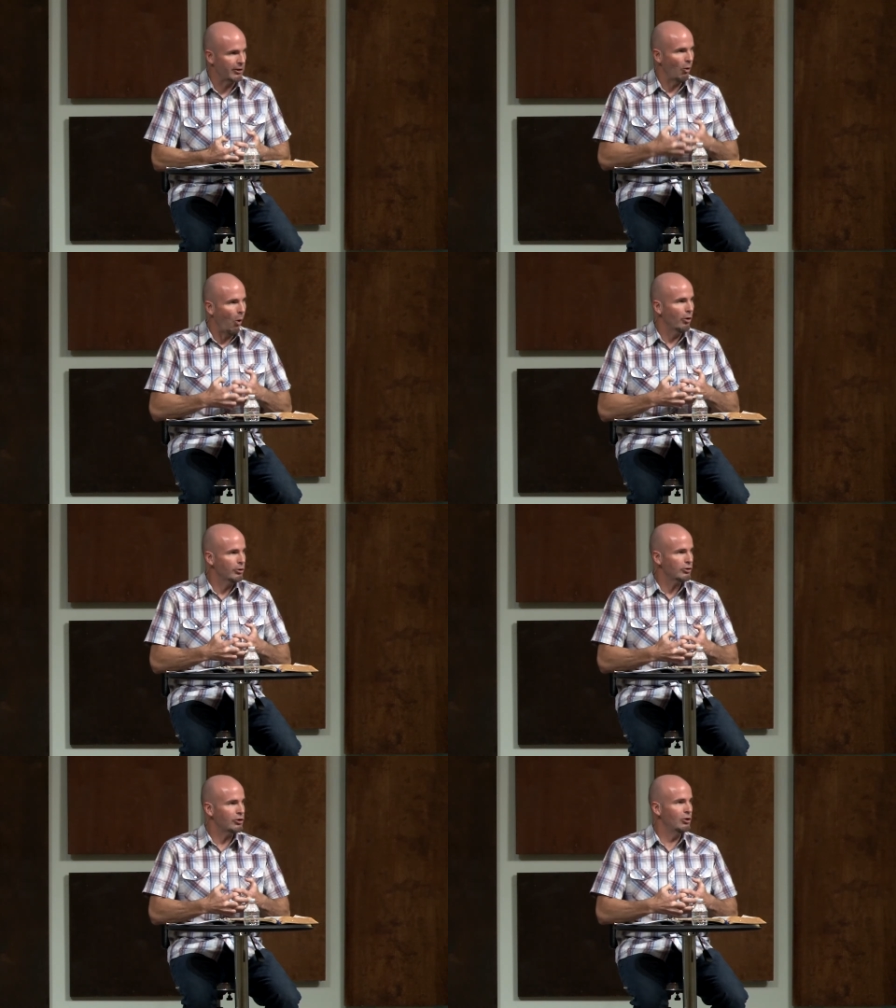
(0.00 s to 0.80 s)
in
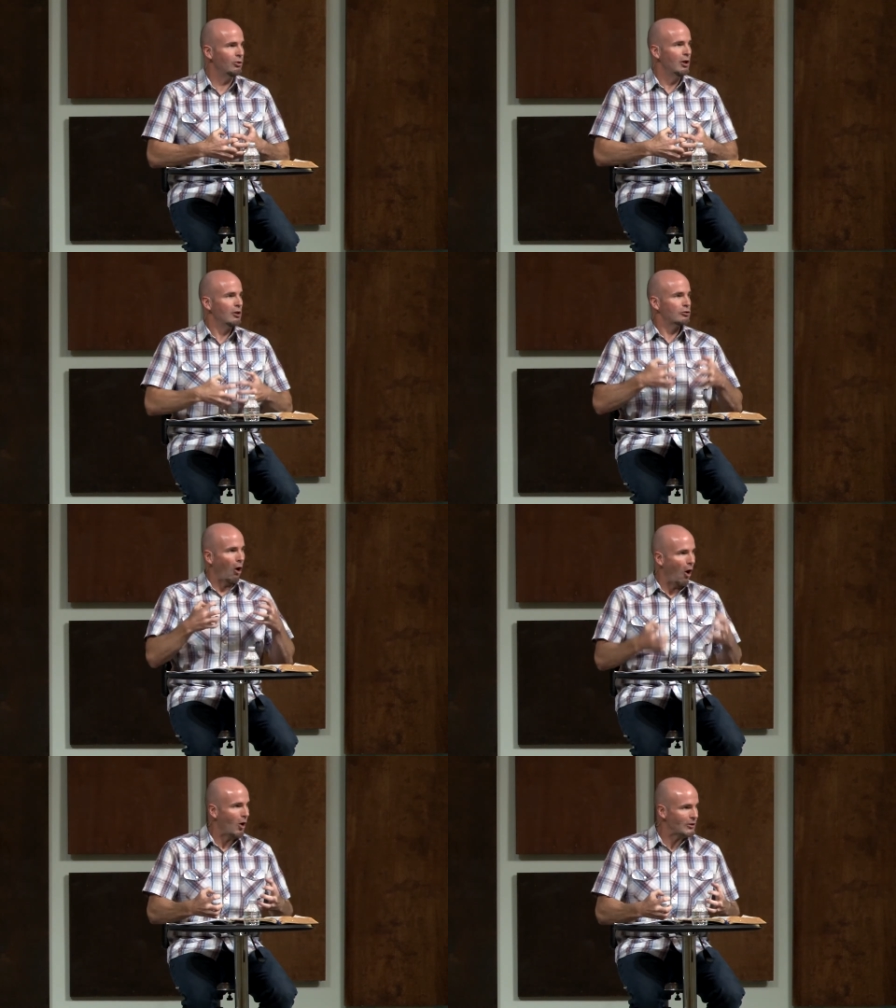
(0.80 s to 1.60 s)
order to
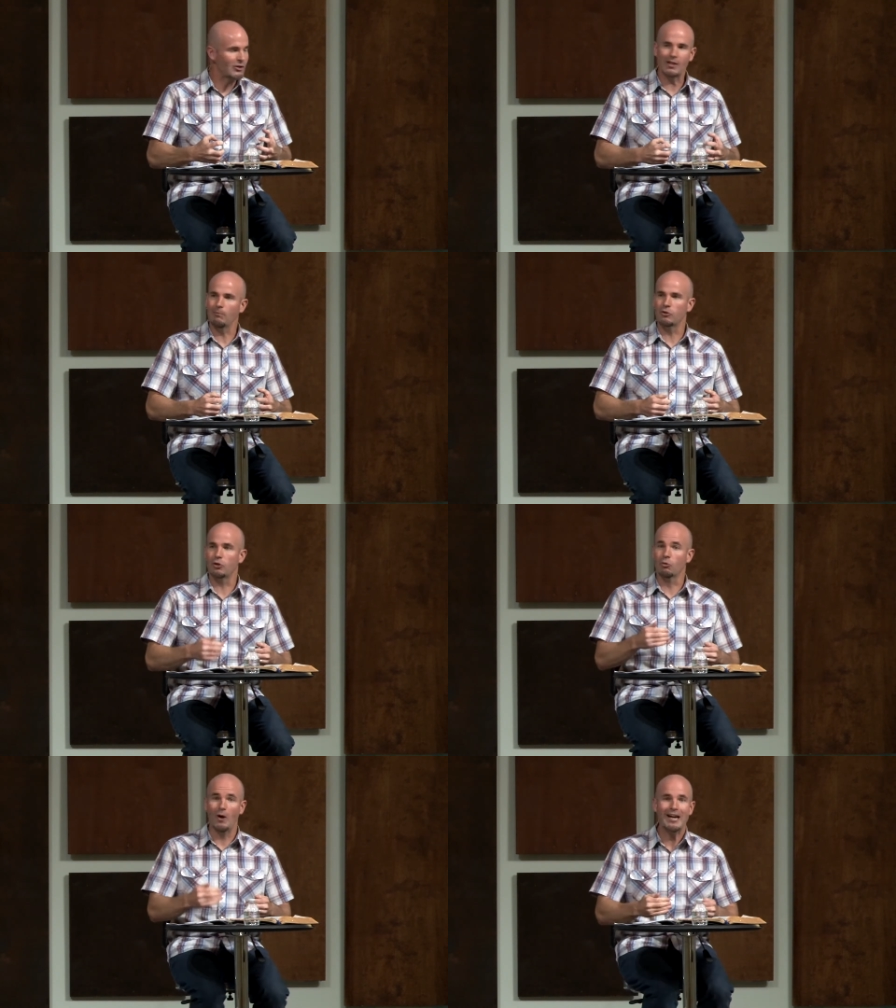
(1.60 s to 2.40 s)
cause them
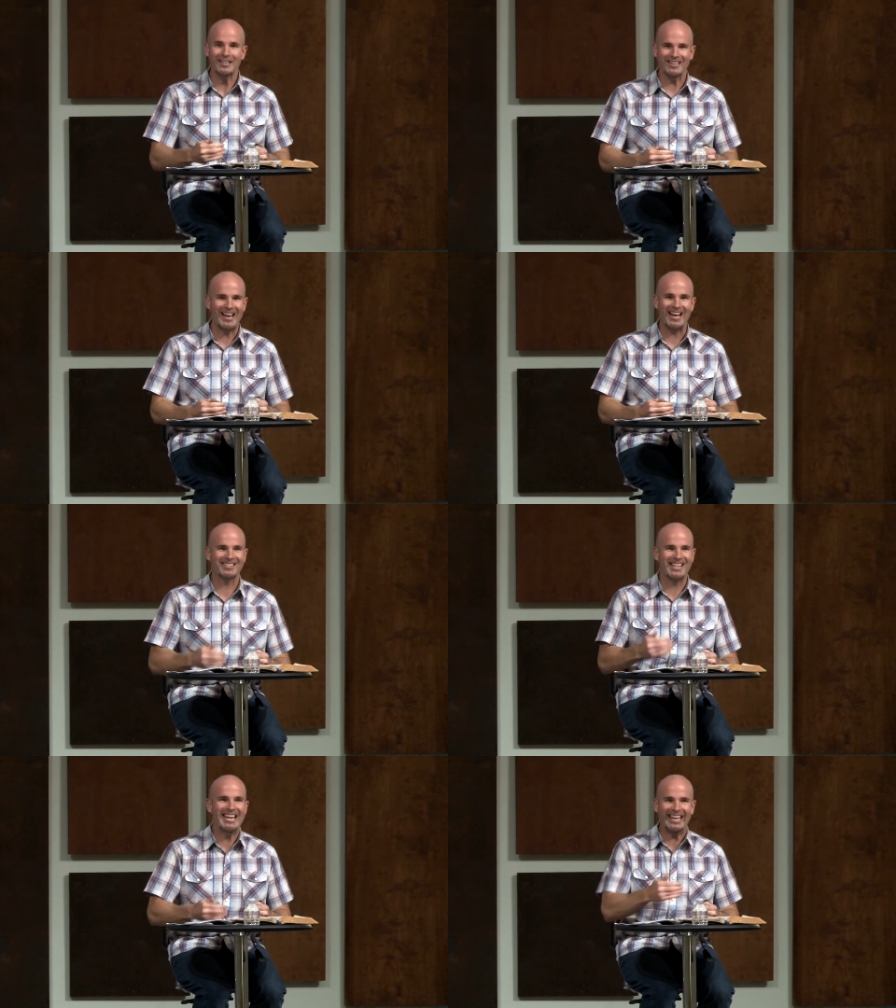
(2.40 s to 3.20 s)
to
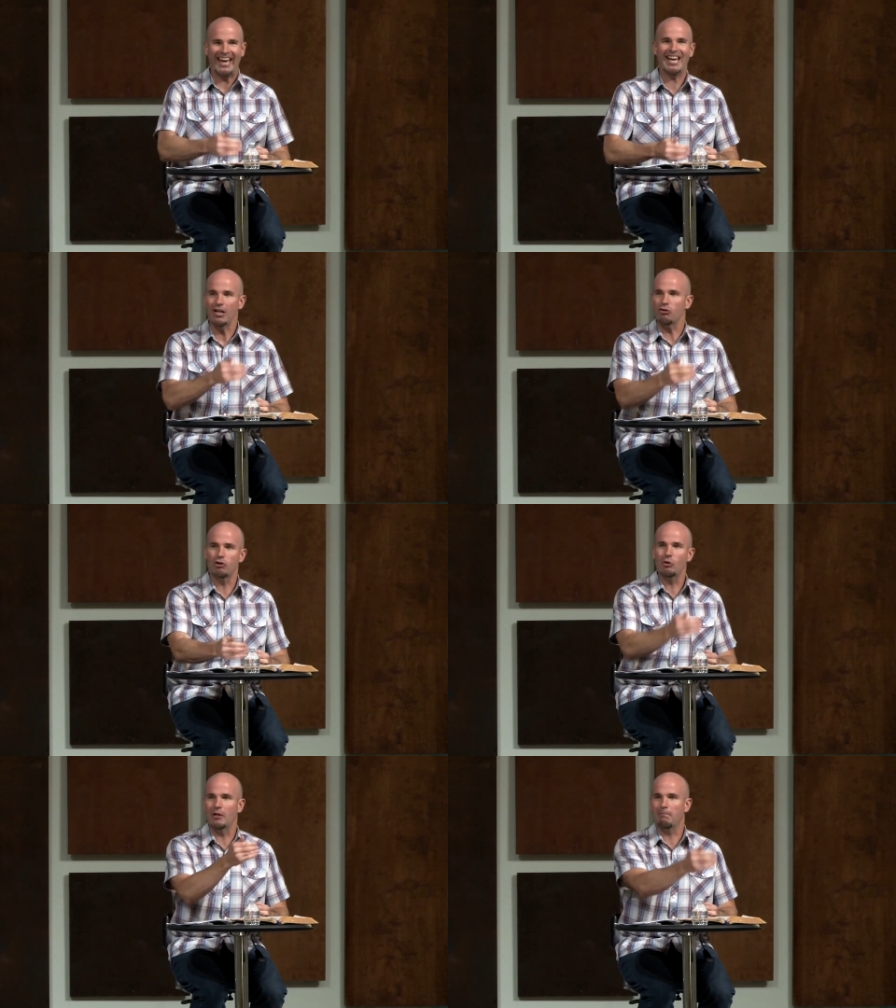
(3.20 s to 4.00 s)
recognize they can't
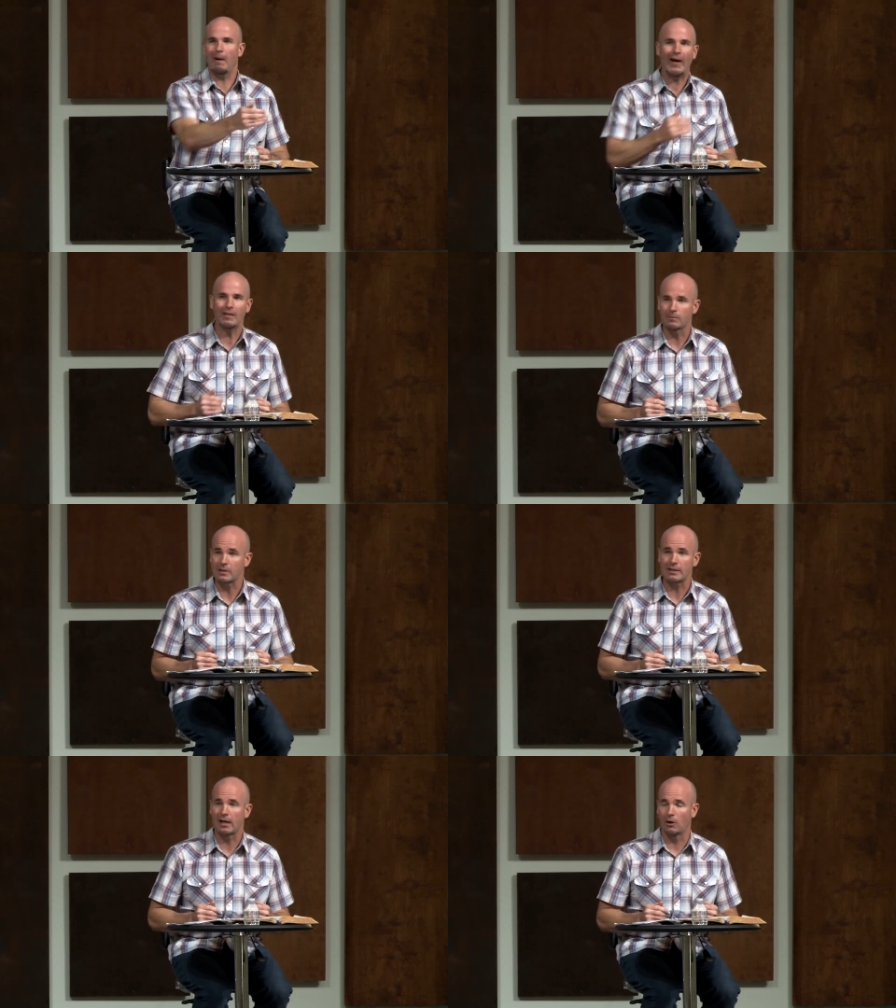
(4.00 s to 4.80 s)
do it by
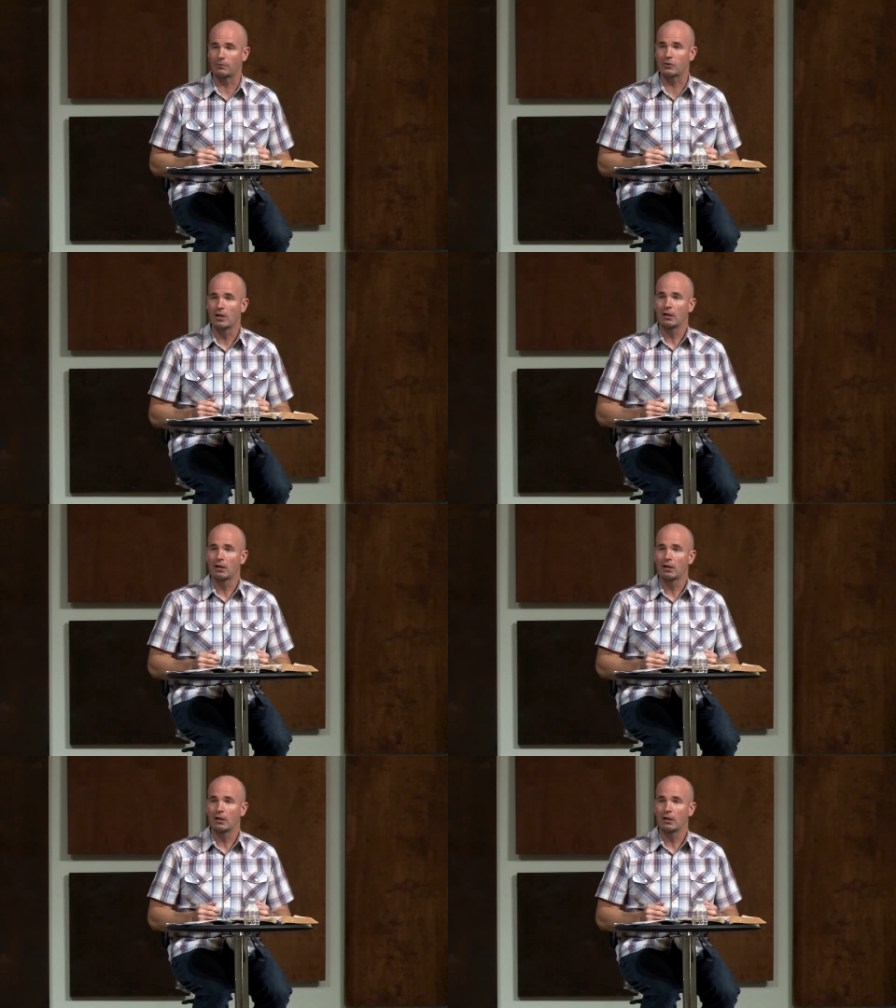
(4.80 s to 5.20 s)
themselves,